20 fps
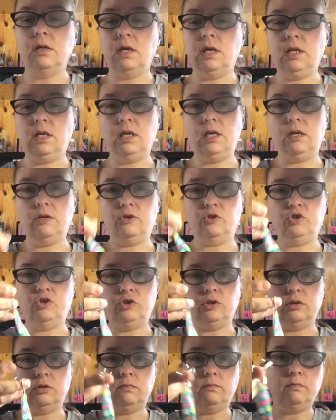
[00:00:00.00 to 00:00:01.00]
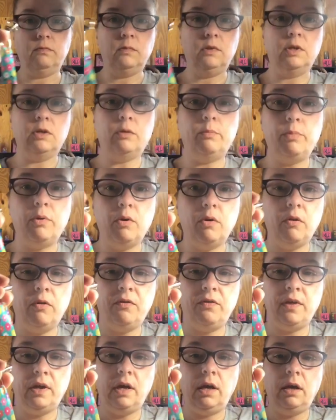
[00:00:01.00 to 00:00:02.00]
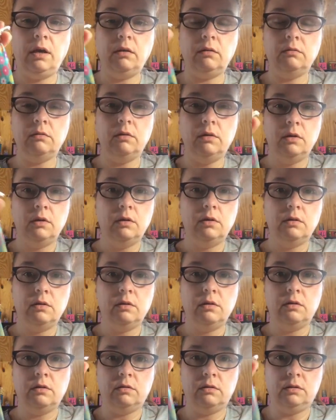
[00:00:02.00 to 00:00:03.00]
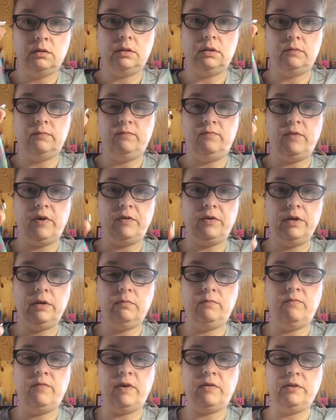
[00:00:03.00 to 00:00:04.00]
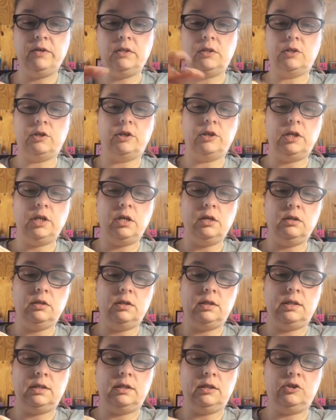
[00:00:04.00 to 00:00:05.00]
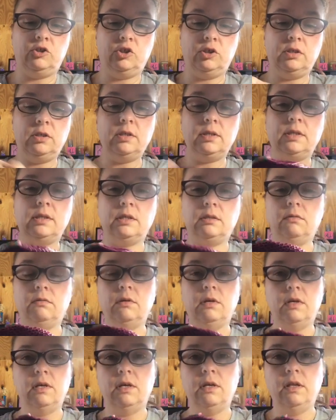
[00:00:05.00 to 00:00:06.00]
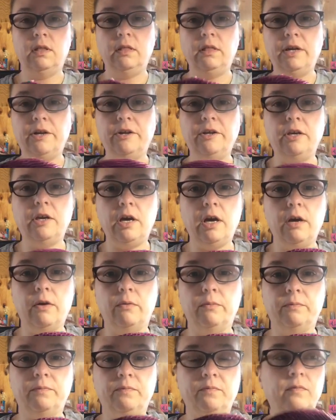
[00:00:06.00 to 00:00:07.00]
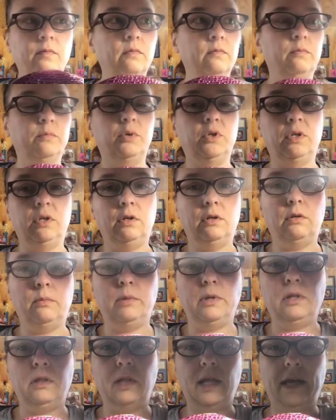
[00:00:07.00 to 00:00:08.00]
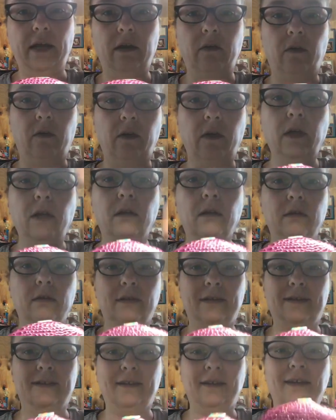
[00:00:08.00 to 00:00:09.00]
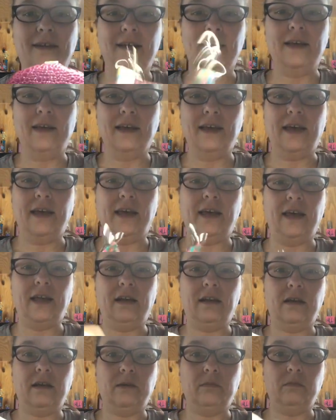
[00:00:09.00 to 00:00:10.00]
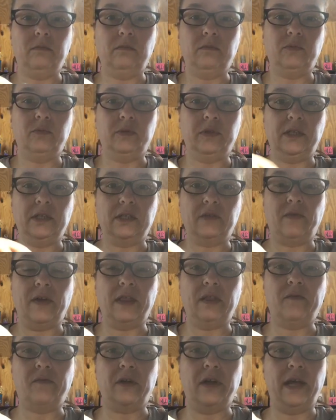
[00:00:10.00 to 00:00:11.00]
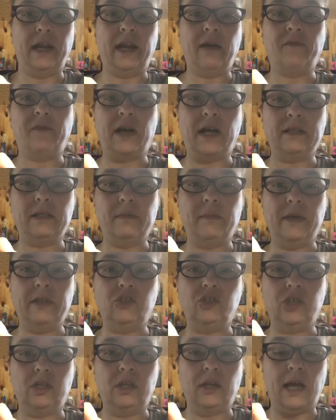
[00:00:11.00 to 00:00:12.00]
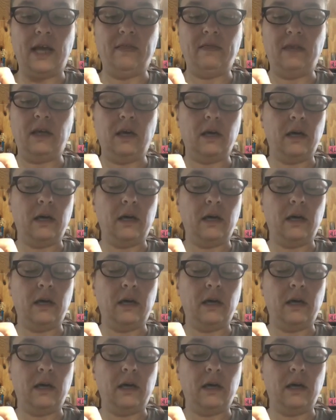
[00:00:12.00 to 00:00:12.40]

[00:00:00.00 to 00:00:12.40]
And here's your little pull thing. It's very, very sturdy, good stitches. And there you go. And put a little bit of light on it. And put this around the front. And I forgot to mention, I